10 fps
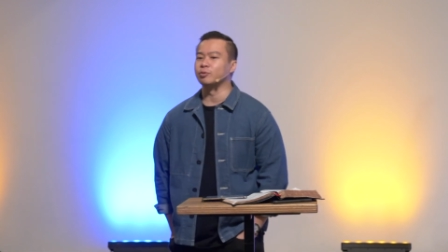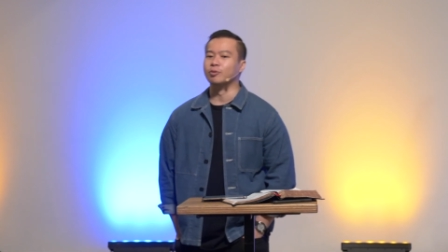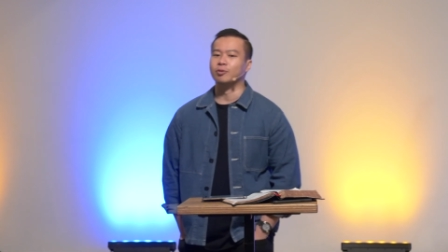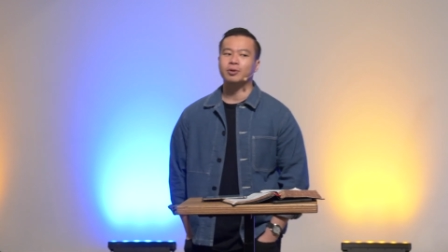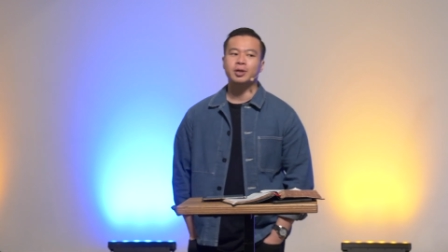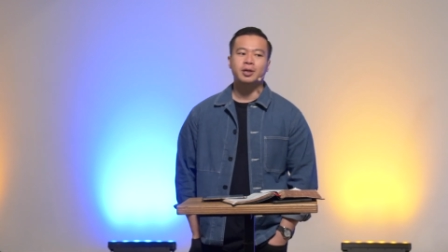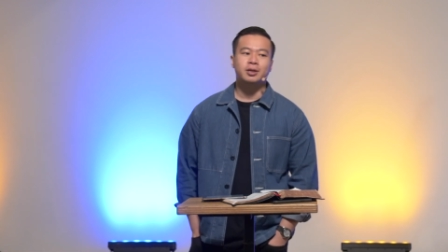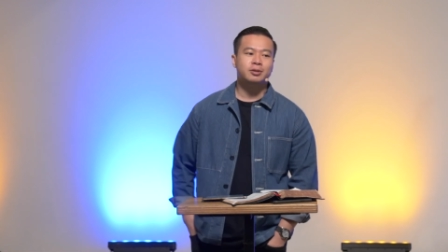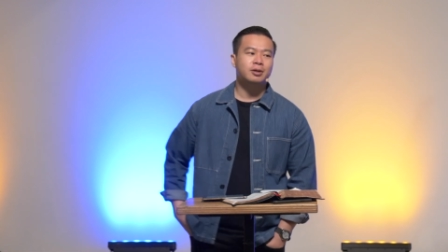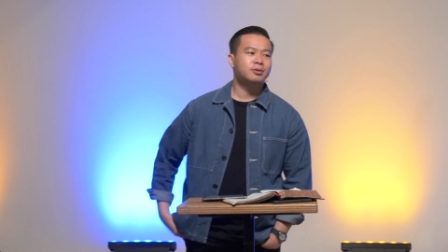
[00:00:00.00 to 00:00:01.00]
to
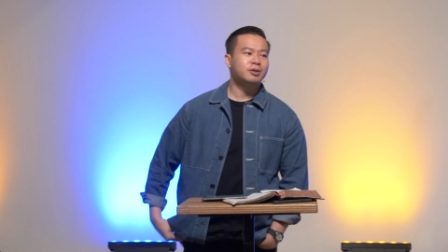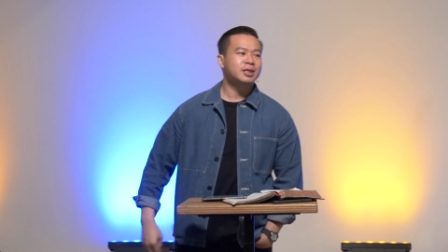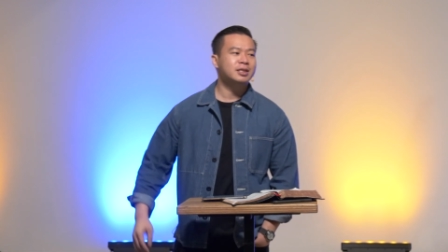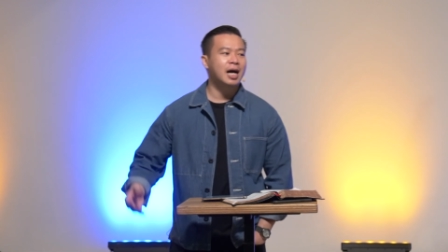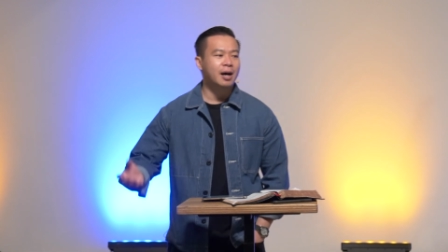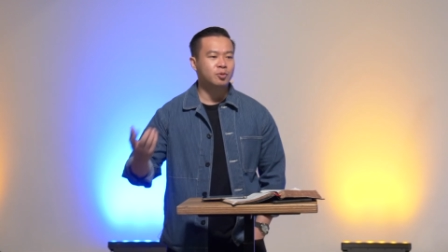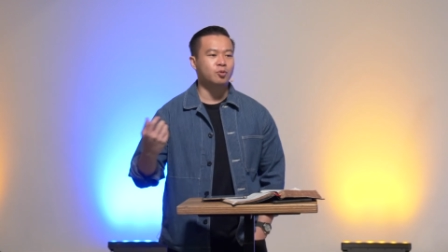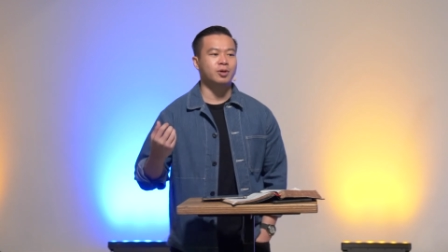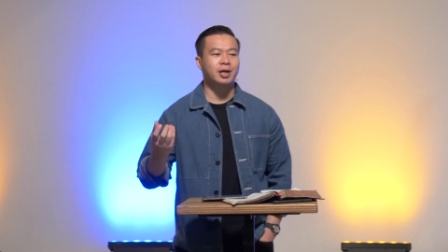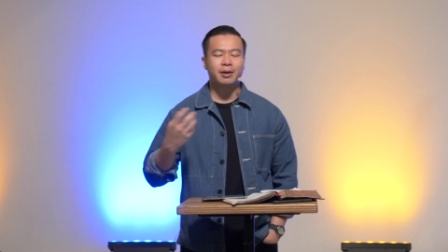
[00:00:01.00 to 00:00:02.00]
not just come
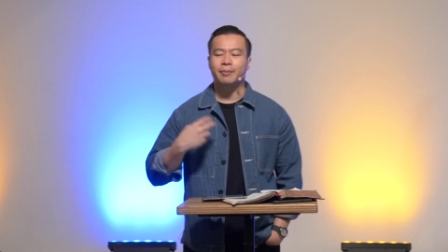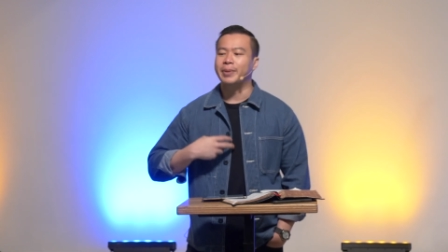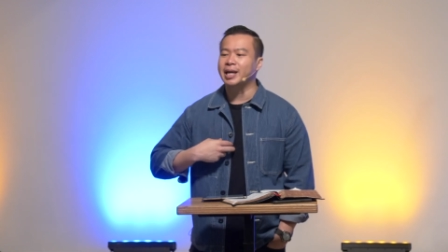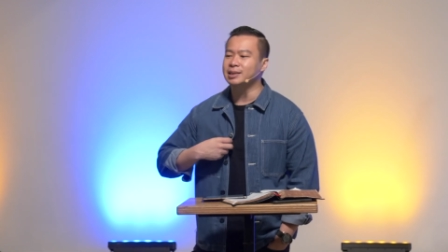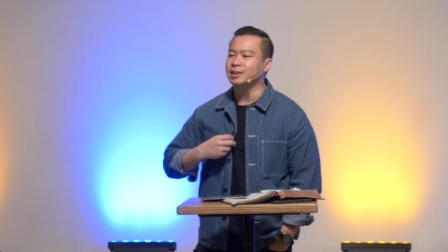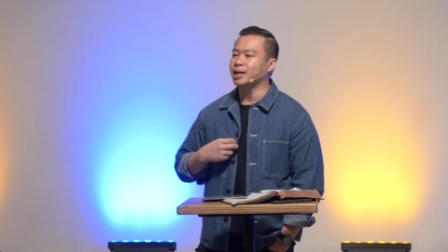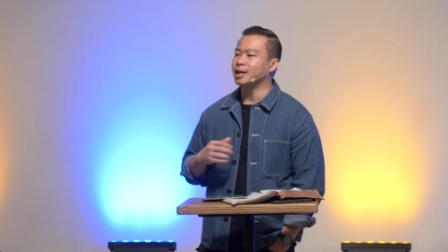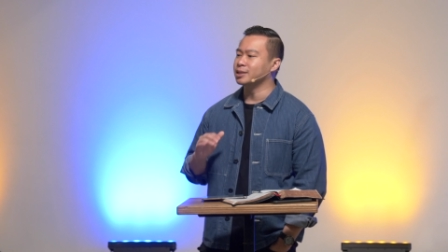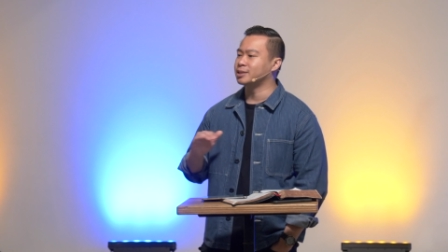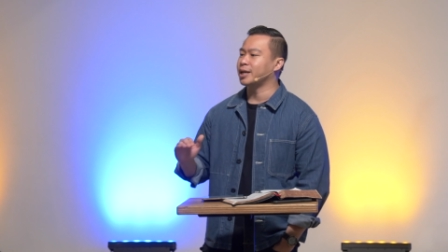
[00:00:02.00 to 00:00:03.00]
to kind of a baseline
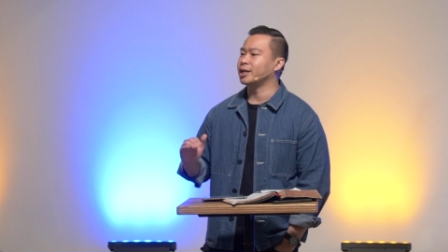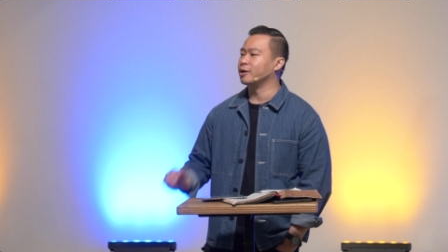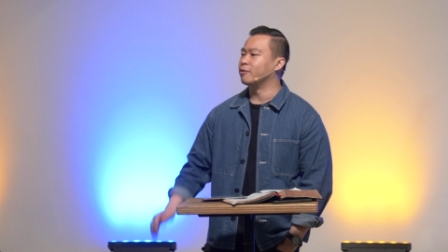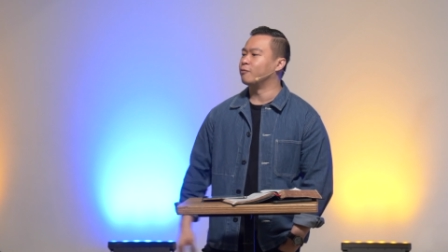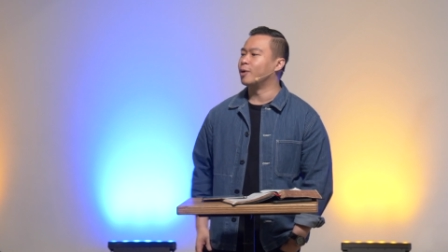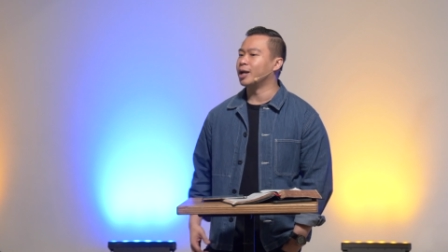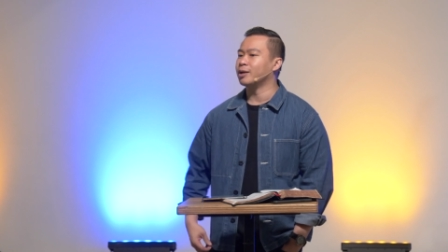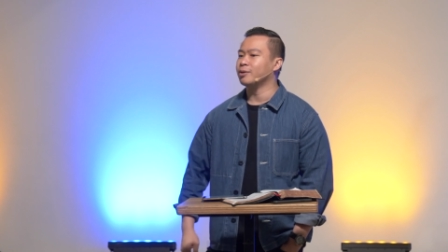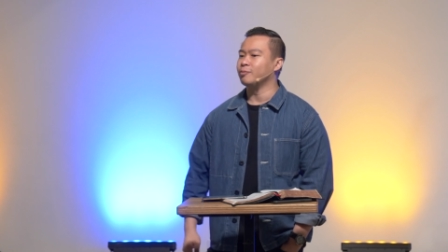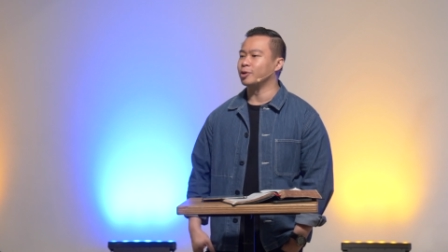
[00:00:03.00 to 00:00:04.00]
understanding of
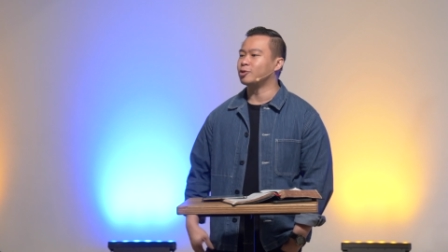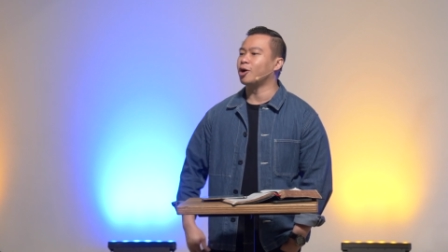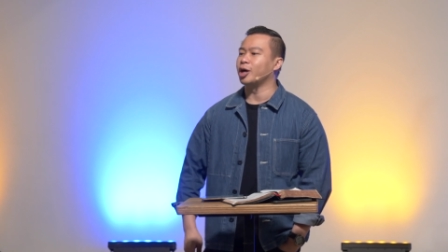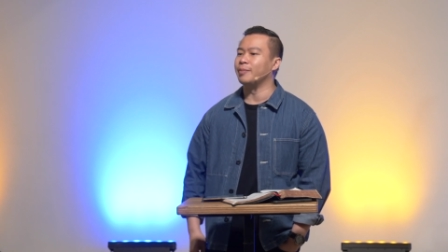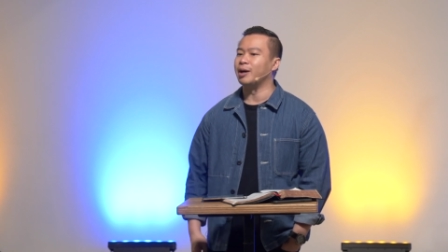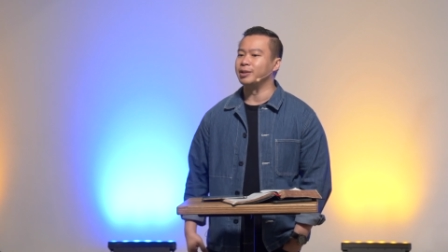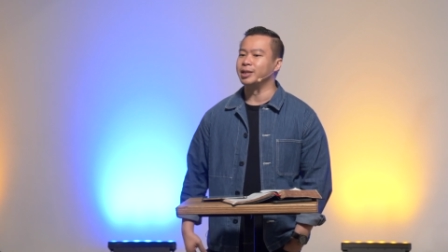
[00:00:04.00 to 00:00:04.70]
what we're talking about.